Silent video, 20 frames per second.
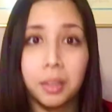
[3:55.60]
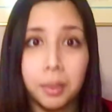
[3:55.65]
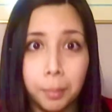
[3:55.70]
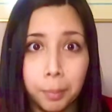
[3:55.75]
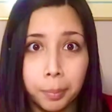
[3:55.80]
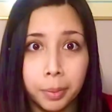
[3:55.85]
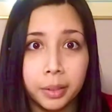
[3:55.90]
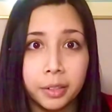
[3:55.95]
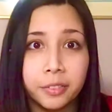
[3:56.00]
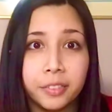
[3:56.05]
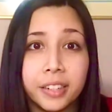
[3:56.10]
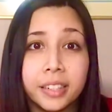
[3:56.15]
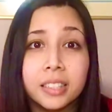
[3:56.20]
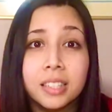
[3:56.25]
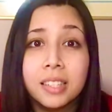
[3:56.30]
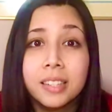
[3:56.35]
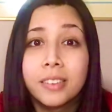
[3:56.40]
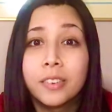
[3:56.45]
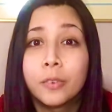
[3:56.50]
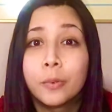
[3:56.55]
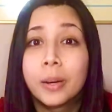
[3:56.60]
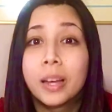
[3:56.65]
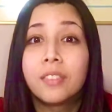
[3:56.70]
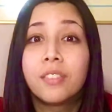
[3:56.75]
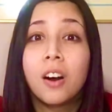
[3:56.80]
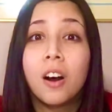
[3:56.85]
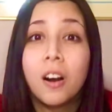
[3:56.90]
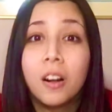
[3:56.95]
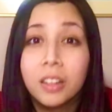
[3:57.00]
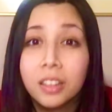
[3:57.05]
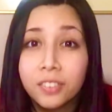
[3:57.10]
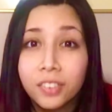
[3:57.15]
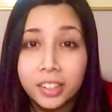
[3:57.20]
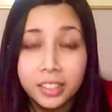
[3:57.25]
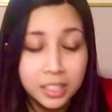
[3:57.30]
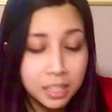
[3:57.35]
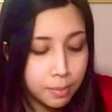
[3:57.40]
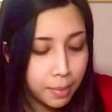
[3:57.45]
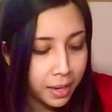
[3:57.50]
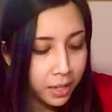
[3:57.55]
Perfect. We have all of our
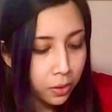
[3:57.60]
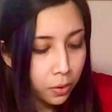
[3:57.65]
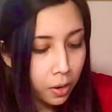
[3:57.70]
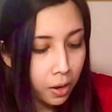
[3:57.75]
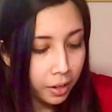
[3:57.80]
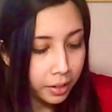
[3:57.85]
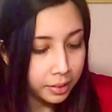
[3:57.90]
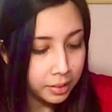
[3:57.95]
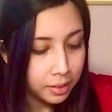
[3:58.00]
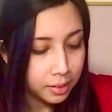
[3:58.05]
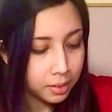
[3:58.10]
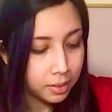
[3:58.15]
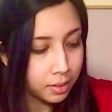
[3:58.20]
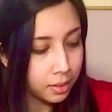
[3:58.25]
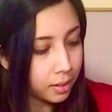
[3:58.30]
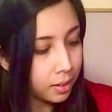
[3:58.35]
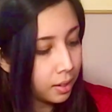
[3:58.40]
tomato hearts.